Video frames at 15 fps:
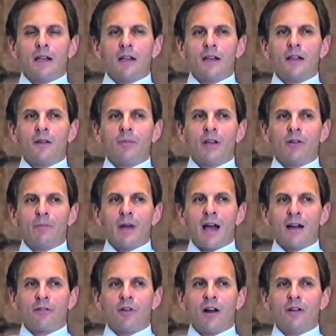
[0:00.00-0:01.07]
A little bit of
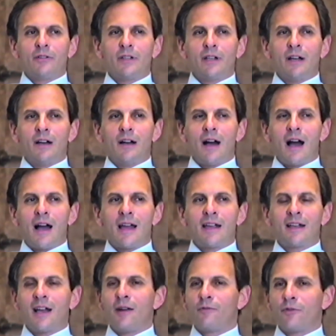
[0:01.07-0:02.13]
background.
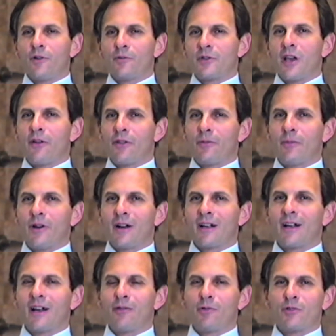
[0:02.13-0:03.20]
I come from South
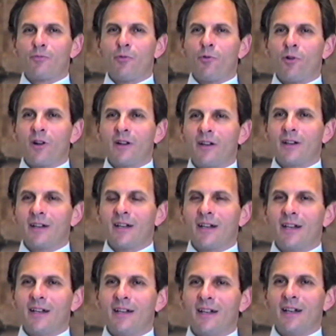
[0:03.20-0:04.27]
America. I was born
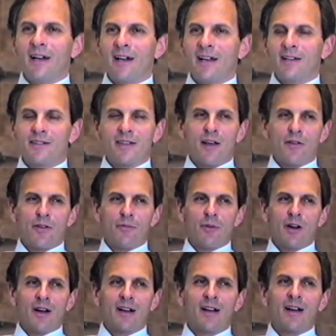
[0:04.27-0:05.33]
in South
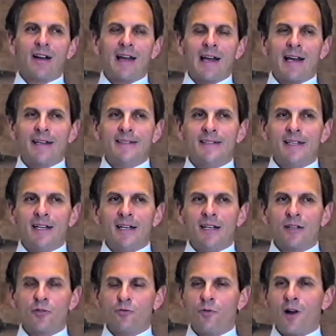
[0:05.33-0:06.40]
America and
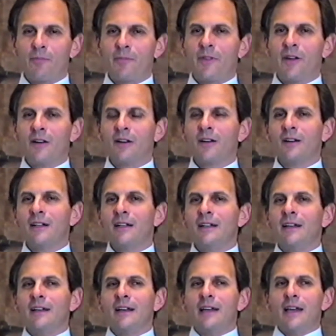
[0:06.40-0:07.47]
grew up there.
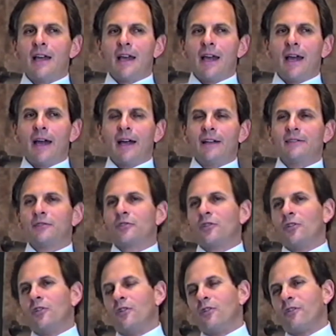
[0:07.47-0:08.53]
And
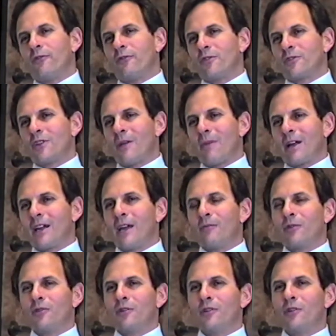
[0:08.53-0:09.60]
so the first time I
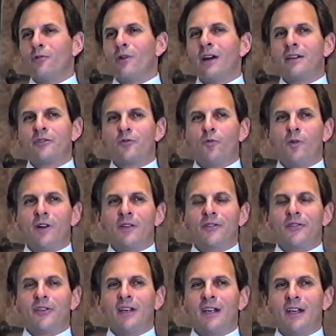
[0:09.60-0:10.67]
came to the U.S.
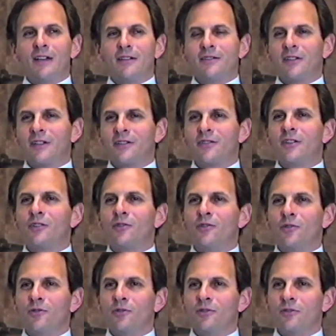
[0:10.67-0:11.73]
was in
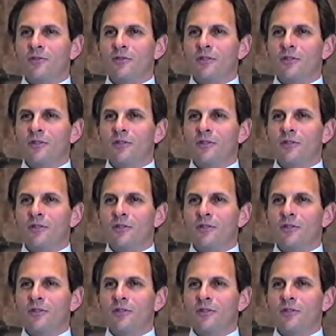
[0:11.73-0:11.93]
'62.